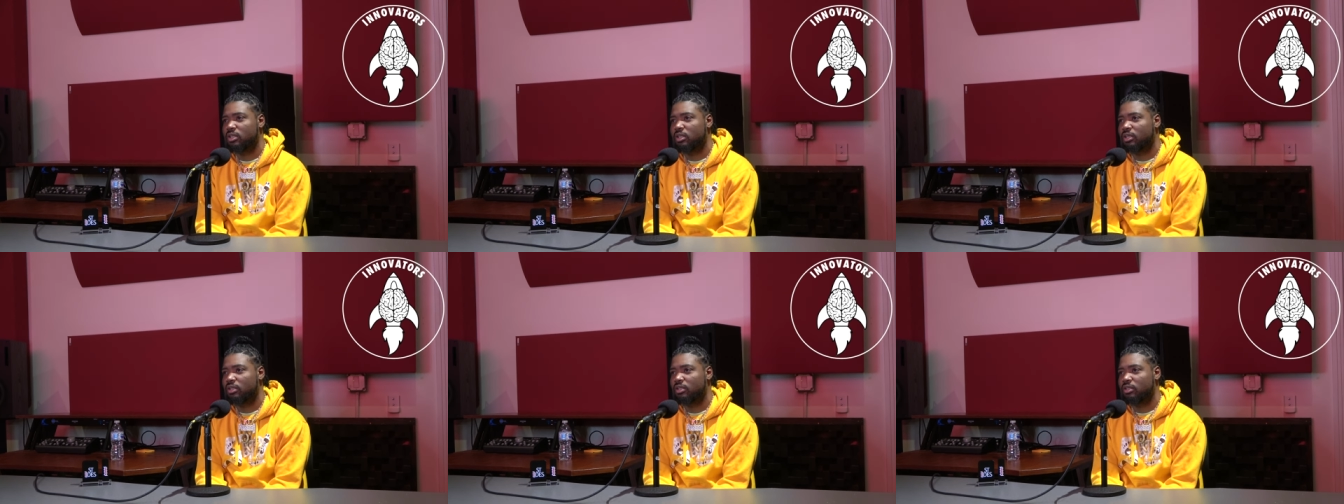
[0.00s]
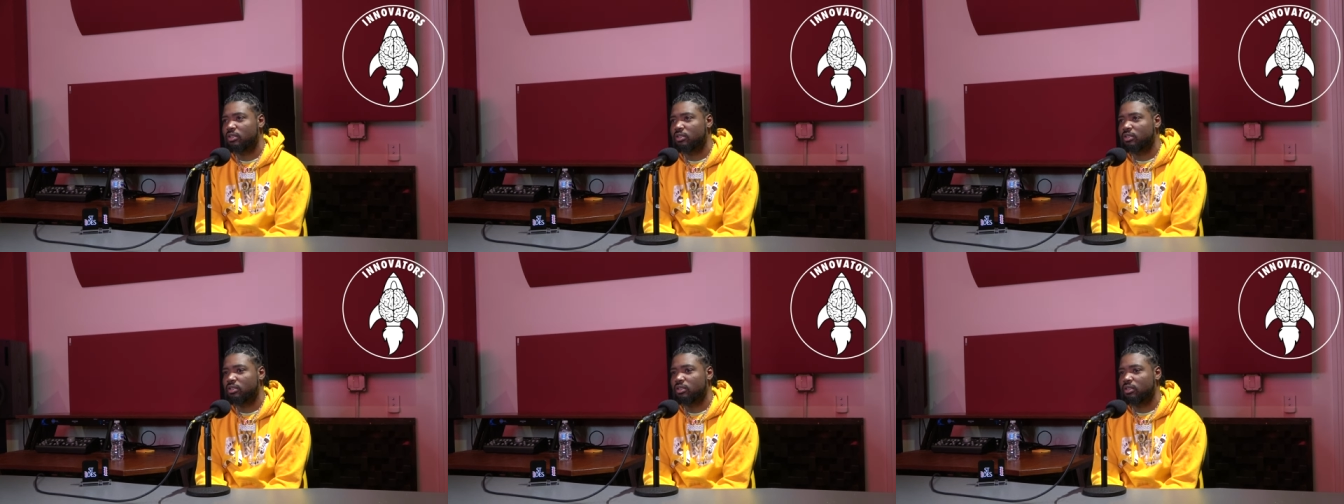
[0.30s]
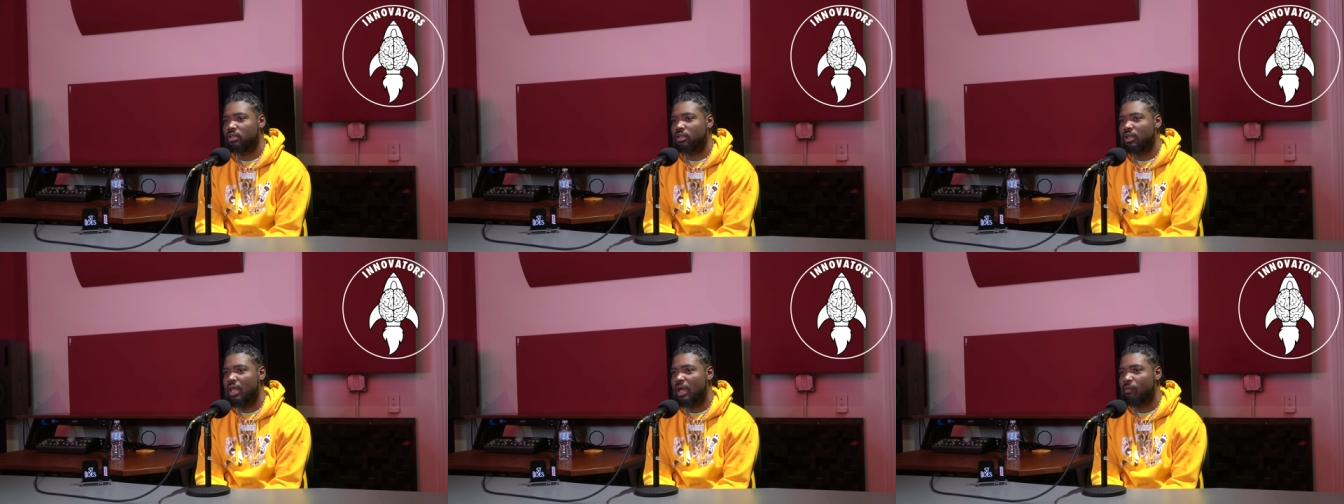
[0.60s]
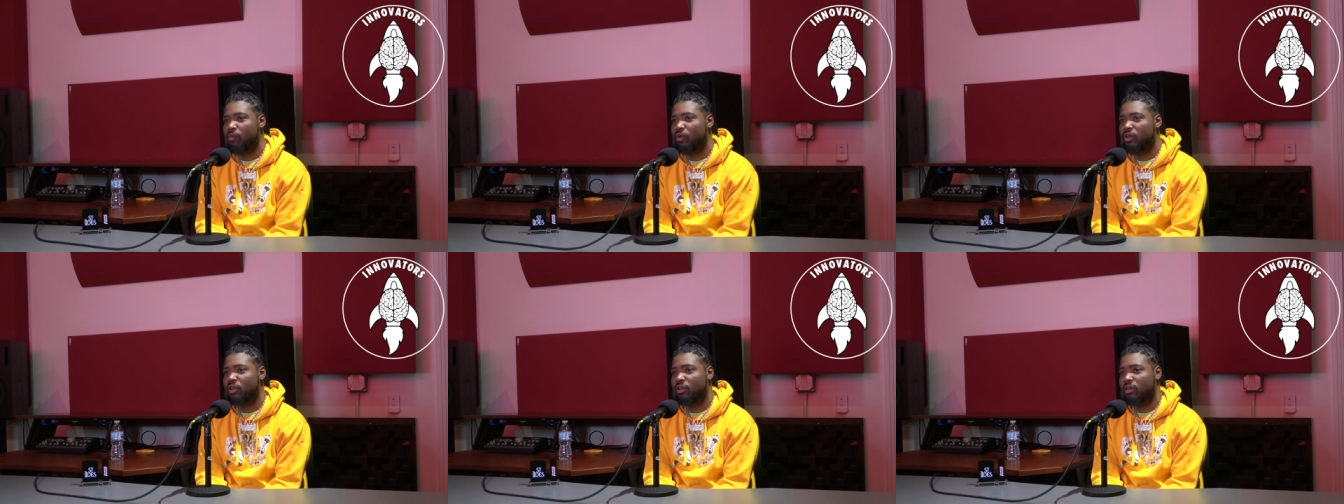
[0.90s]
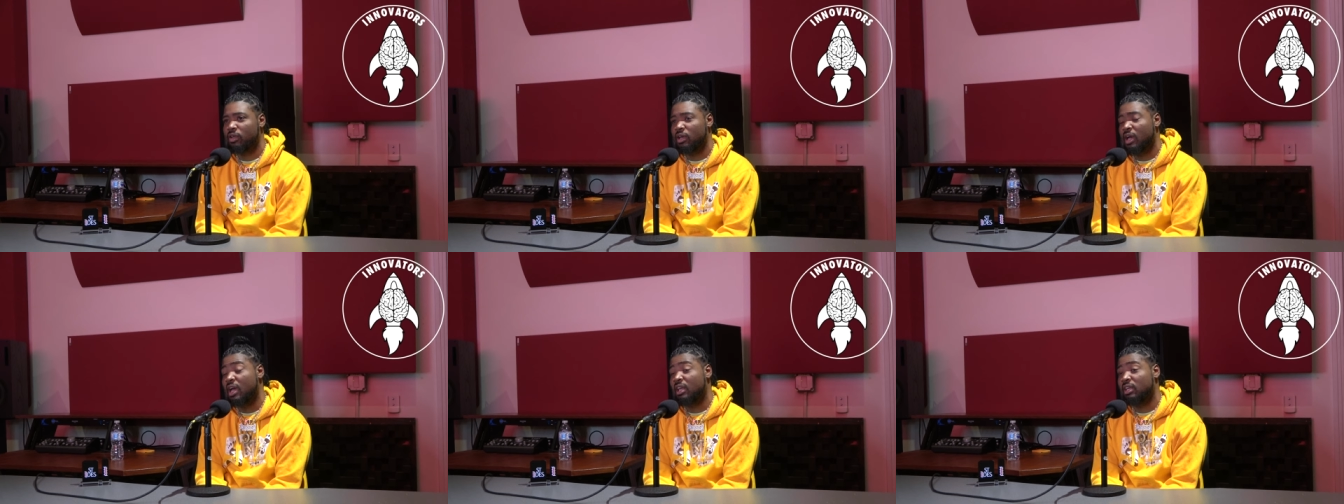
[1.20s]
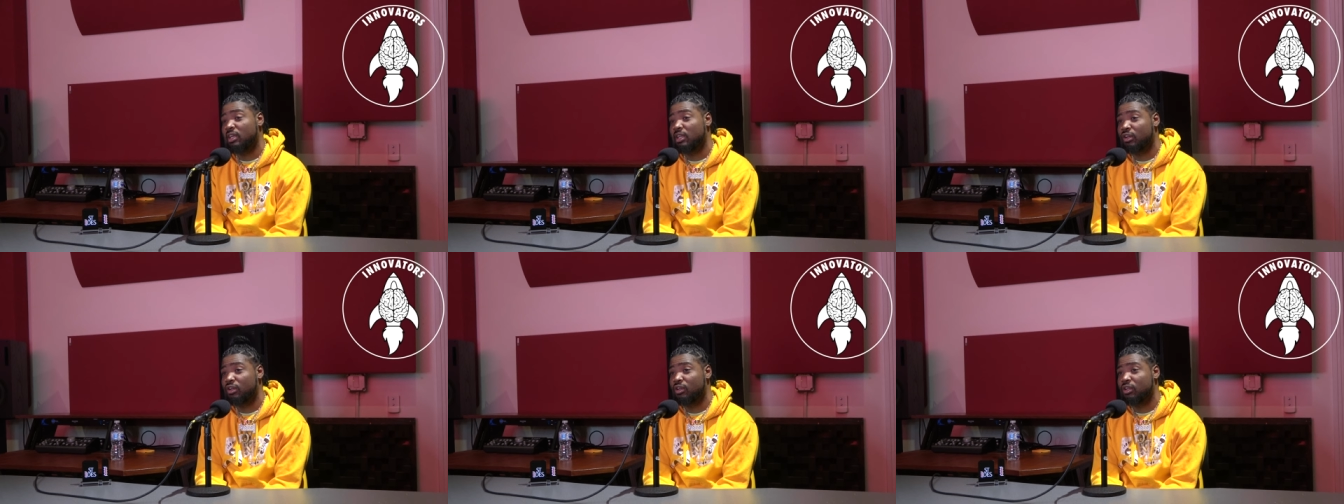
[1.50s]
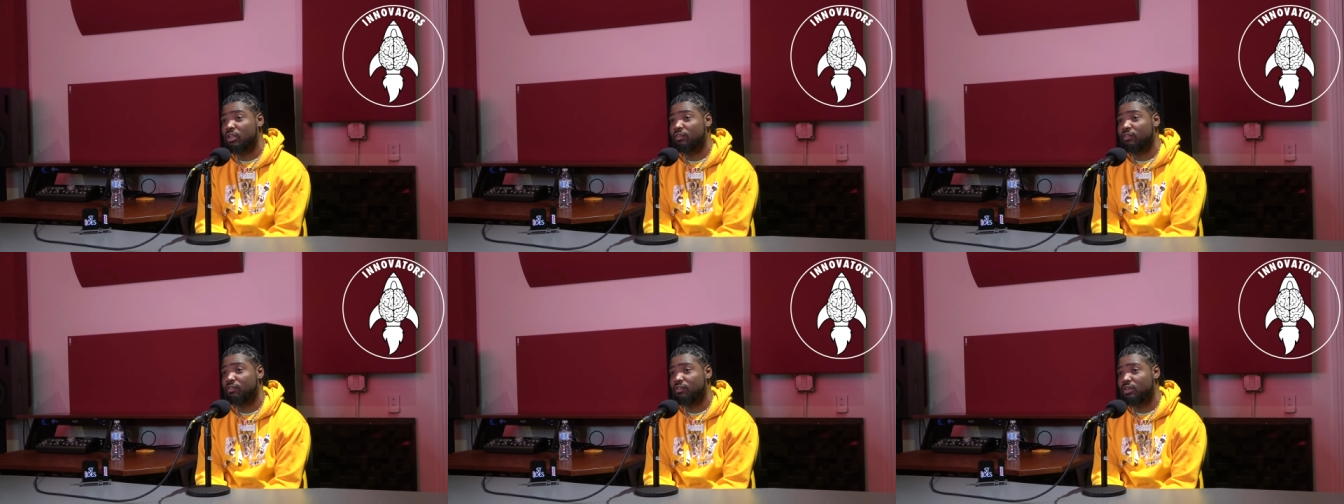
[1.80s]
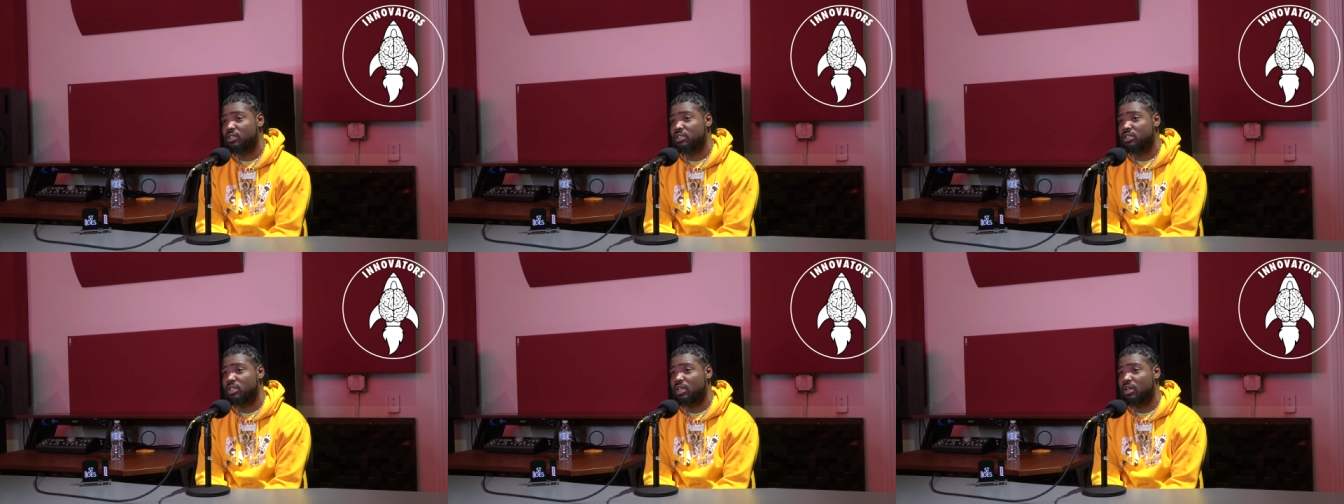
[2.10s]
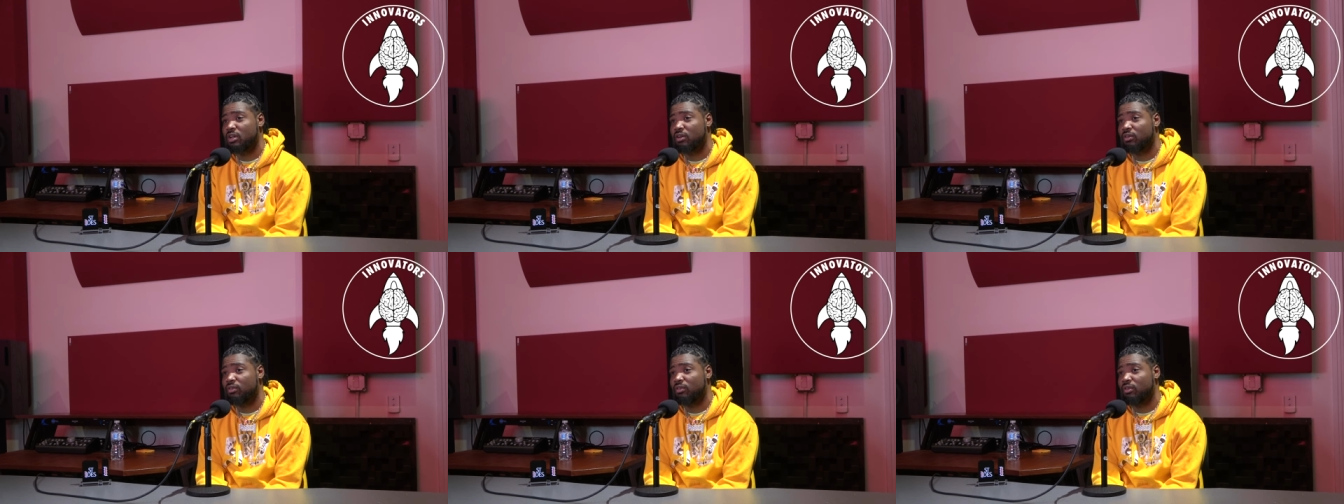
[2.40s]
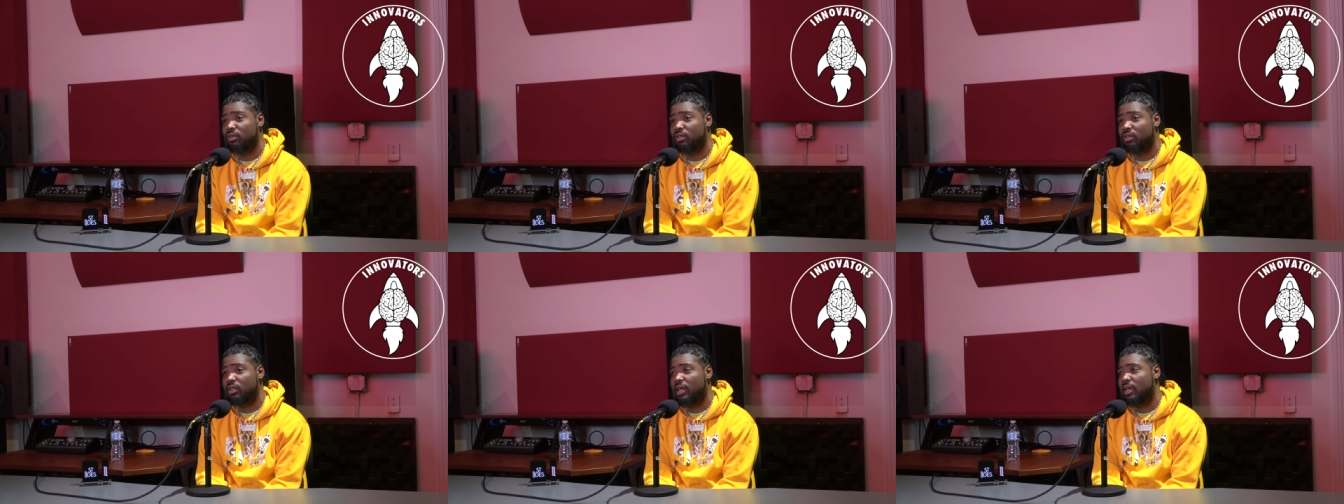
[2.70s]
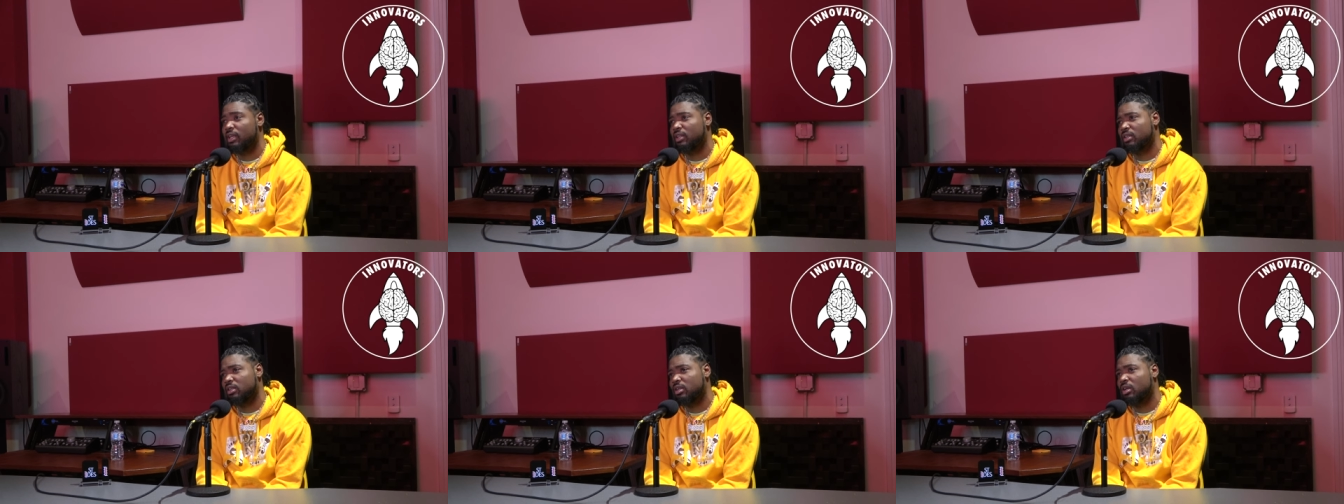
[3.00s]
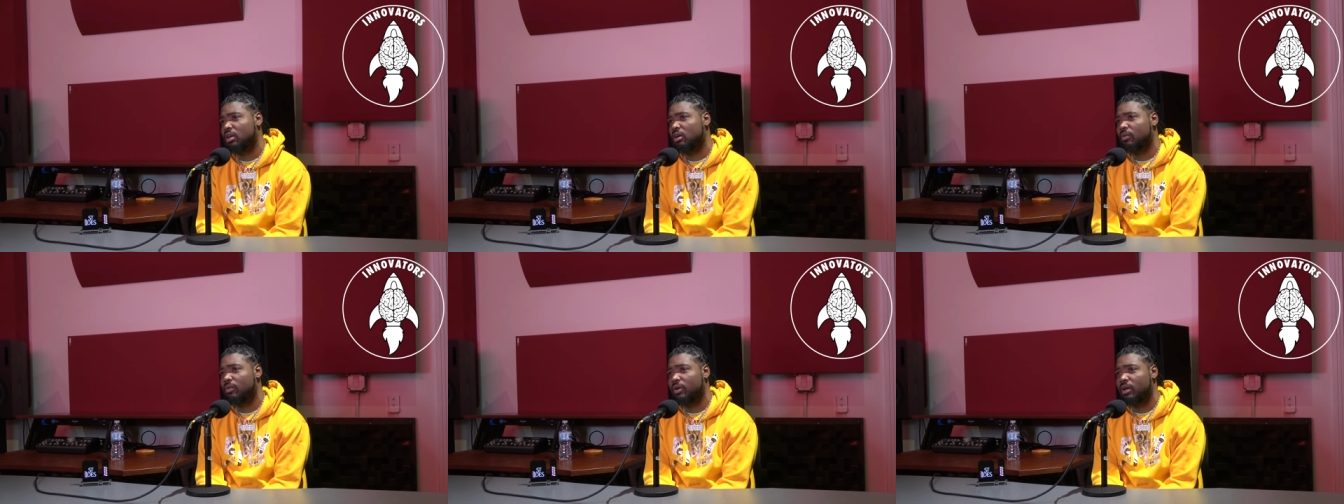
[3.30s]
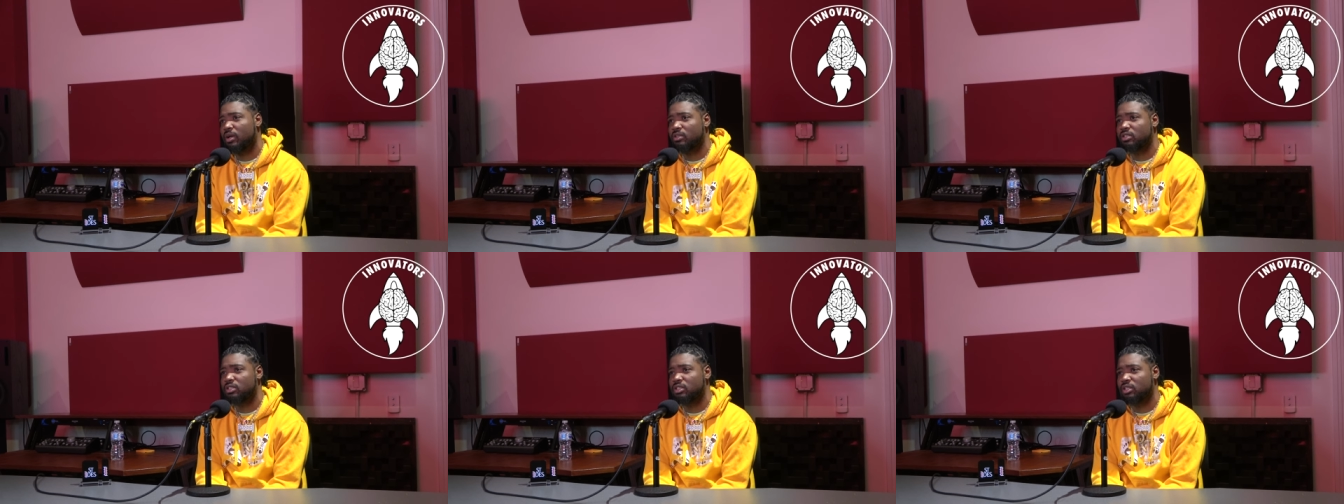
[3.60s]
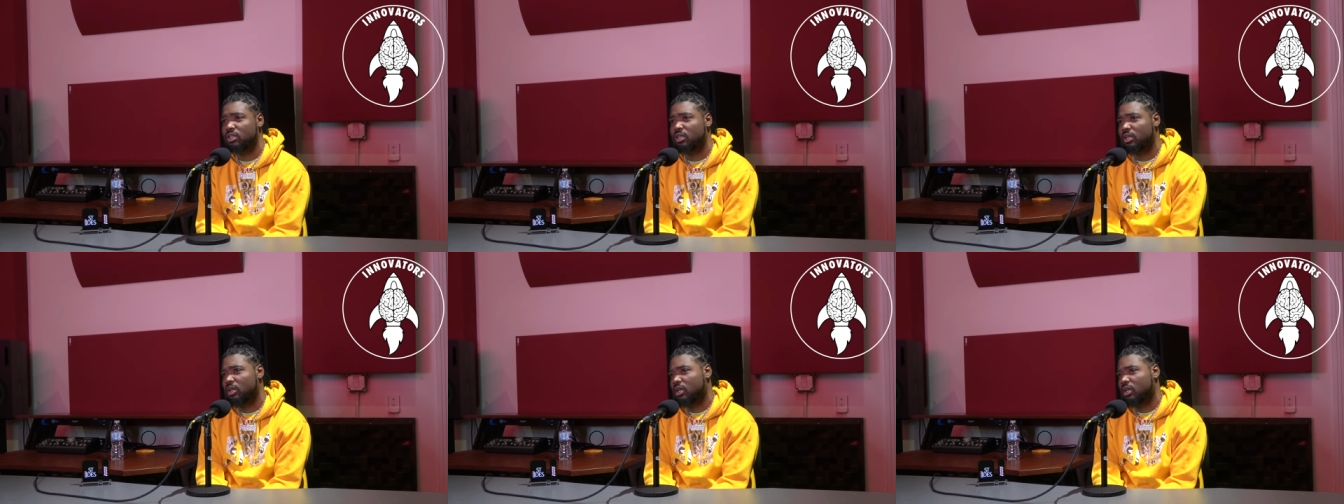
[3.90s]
Like I went, I literally freestyle that Young and Wild shit.